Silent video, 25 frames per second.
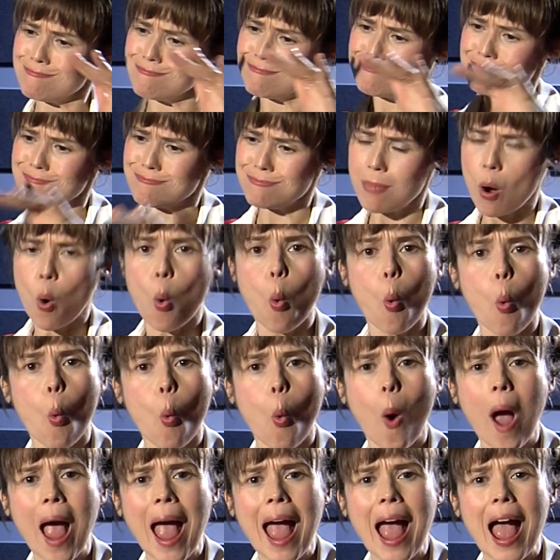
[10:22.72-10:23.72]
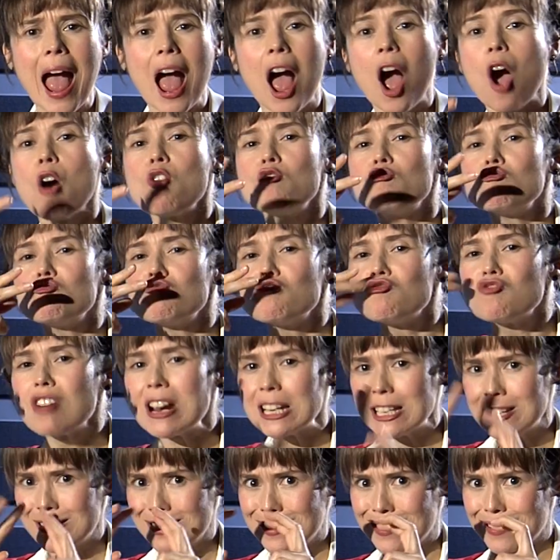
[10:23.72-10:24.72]
Henry and his men
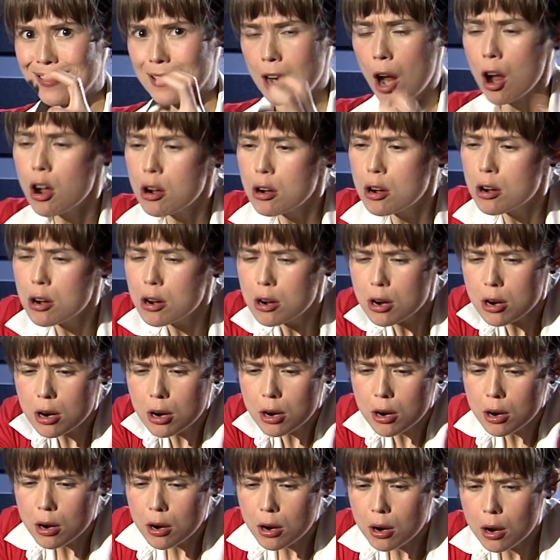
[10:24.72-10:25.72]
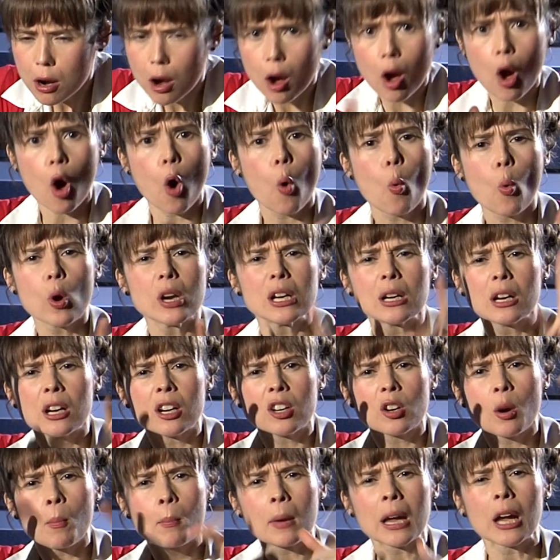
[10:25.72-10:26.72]
gather at the
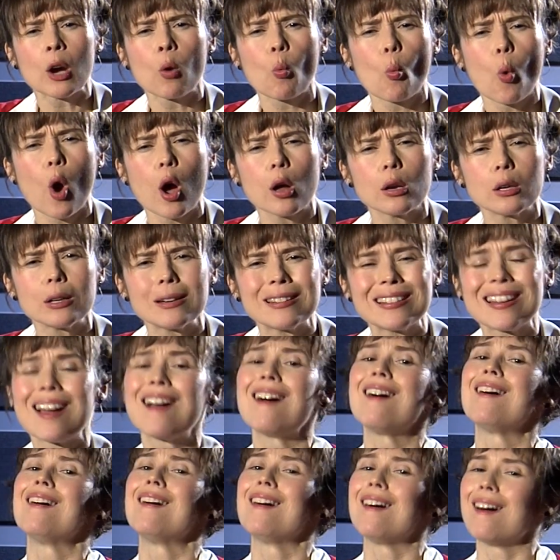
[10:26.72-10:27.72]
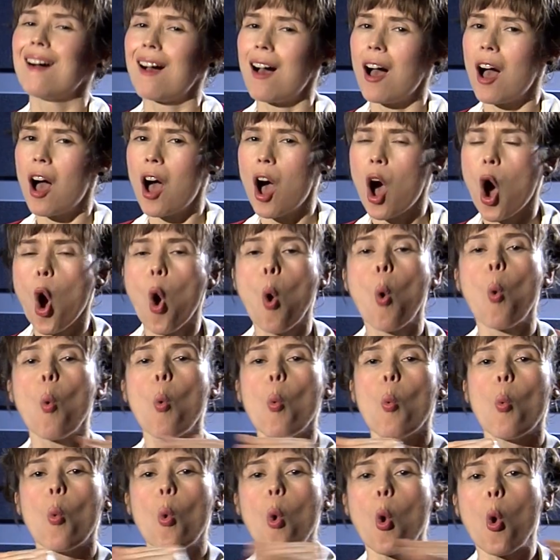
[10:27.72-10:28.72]
French palace
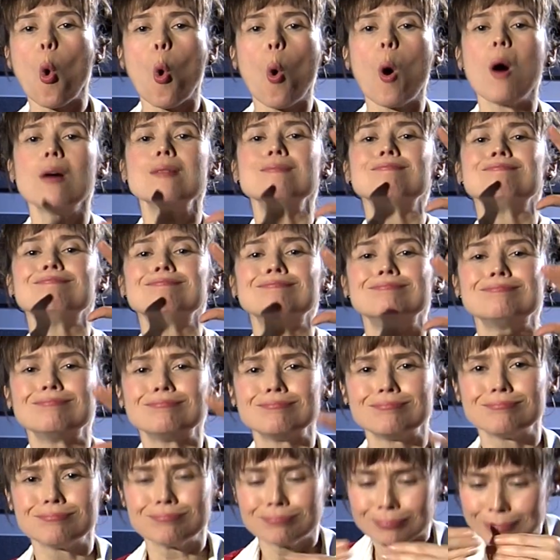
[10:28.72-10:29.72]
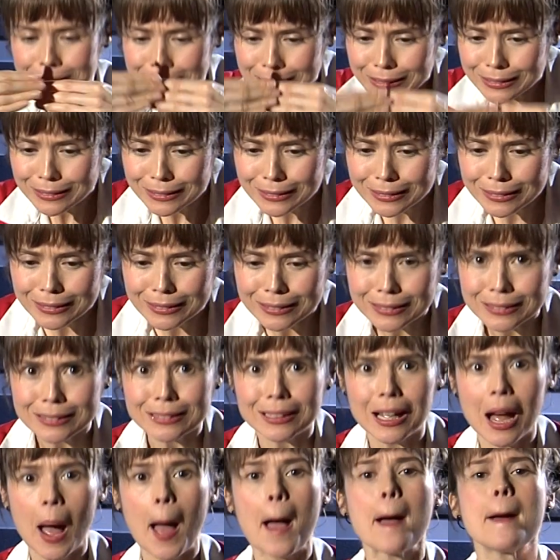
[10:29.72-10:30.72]
to negotiate peace
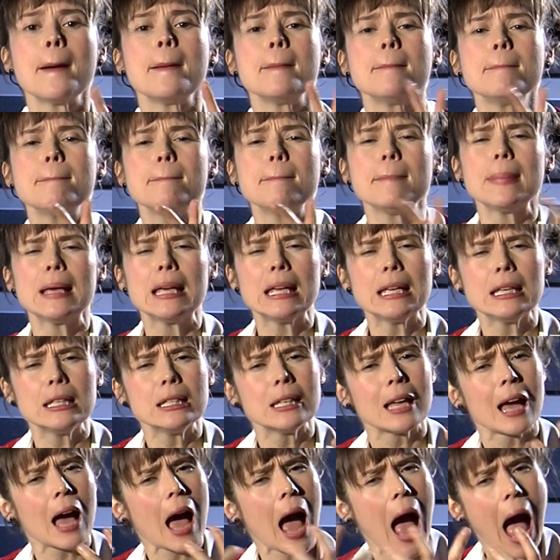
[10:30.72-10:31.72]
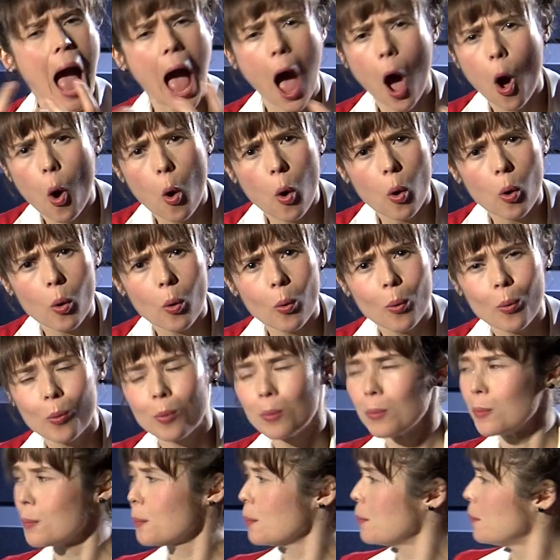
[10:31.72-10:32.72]
between the two countries,
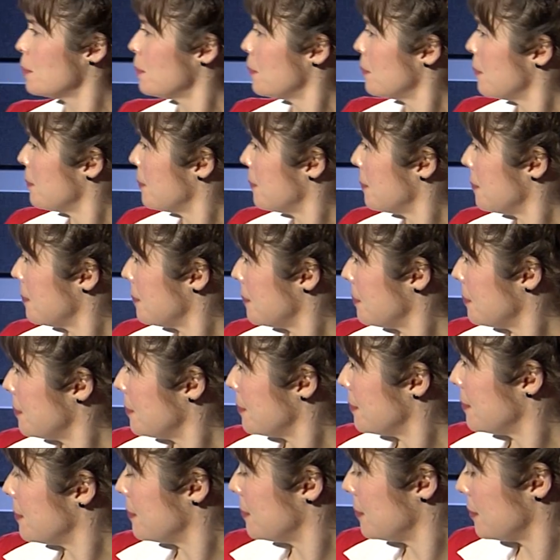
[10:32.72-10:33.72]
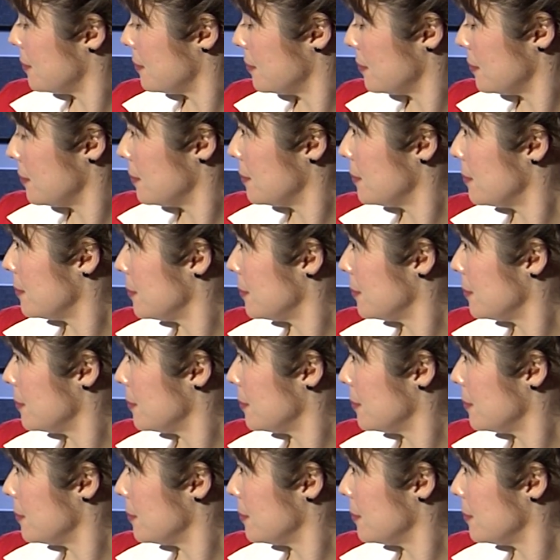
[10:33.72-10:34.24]
England and France.